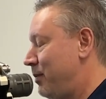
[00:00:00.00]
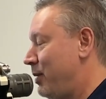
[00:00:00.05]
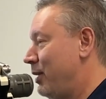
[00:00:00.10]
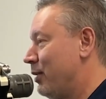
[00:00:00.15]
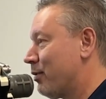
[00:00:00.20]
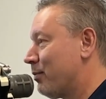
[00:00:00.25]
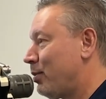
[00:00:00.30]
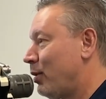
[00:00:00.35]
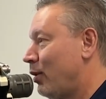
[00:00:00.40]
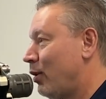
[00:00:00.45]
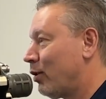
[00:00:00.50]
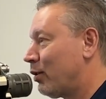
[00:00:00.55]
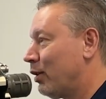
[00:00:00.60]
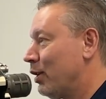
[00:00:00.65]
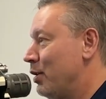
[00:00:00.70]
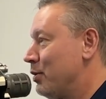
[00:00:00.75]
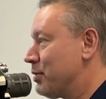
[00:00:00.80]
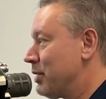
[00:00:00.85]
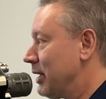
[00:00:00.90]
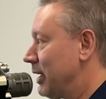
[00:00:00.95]
Peter and Paul
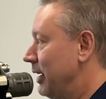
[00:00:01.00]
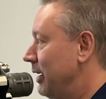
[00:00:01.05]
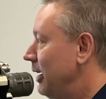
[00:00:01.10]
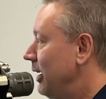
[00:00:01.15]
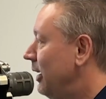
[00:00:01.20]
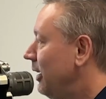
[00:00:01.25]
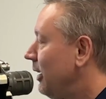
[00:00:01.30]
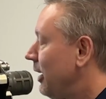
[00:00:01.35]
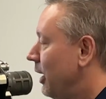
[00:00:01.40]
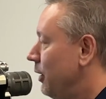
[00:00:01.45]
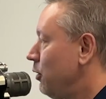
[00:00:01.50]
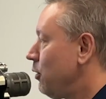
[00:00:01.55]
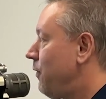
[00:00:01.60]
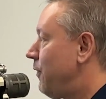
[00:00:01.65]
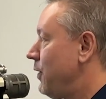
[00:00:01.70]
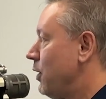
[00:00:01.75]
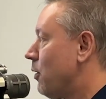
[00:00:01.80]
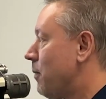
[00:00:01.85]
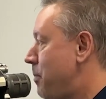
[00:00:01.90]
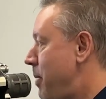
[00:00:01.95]
closing, and I do
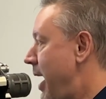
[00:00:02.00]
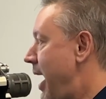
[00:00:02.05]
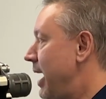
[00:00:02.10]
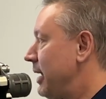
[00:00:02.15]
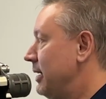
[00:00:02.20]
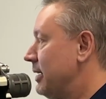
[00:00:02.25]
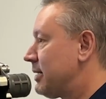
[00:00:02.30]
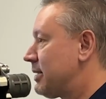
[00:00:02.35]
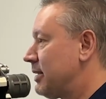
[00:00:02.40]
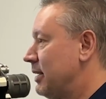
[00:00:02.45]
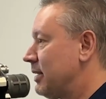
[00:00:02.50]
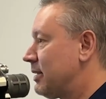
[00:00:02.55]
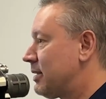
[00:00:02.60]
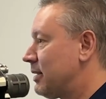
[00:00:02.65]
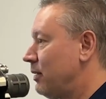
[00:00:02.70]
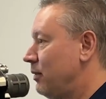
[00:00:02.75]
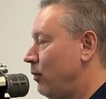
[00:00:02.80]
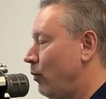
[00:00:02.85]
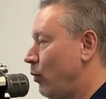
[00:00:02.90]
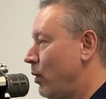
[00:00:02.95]
feel bad in the sense
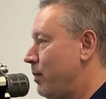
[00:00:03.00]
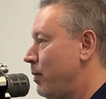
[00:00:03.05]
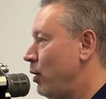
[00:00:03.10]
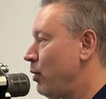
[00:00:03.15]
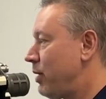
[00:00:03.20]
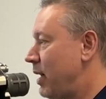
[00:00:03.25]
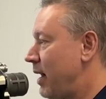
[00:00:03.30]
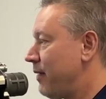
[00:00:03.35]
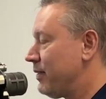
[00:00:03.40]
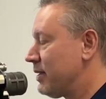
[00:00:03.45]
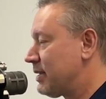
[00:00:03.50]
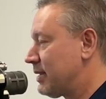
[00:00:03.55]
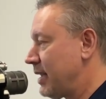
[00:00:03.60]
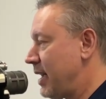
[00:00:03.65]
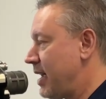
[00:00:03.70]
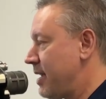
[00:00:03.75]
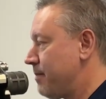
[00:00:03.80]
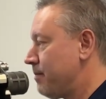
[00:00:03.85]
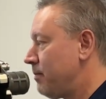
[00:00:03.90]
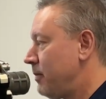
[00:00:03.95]
that we both have the
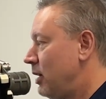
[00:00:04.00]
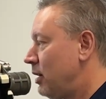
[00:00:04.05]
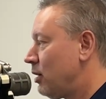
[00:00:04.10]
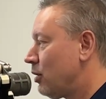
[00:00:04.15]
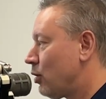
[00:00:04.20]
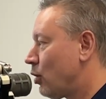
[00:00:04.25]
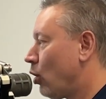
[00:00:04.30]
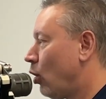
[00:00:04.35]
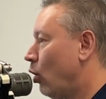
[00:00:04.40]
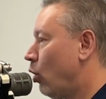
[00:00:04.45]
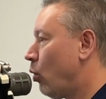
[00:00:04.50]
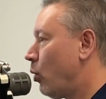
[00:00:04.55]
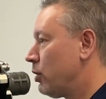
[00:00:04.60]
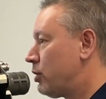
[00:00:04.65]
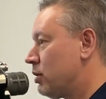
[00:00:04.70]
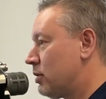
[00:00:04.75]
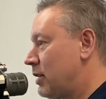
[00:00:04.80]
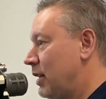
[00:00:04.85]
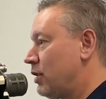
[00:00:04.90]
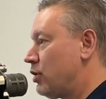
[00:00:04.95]
same goal,
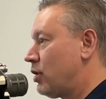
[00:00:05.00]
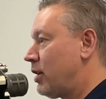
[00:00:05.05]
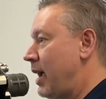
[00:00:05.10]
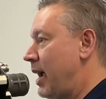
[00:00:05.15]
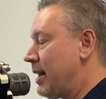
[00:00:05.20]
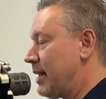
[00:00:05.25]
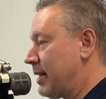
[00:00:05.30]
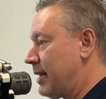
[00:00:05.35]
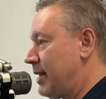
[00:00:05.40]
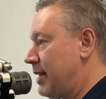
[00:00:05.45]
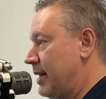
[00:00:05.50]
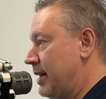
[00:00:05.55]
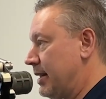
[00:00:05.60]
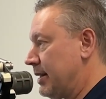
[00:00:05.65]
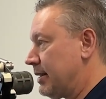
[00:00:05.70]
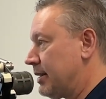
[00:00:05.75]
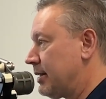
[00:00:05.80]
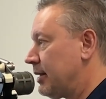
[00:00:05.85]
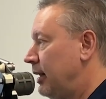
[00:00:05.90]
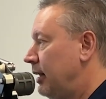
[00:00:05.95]
which is educating
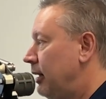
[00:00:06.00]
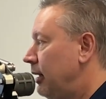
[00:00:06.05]
kids.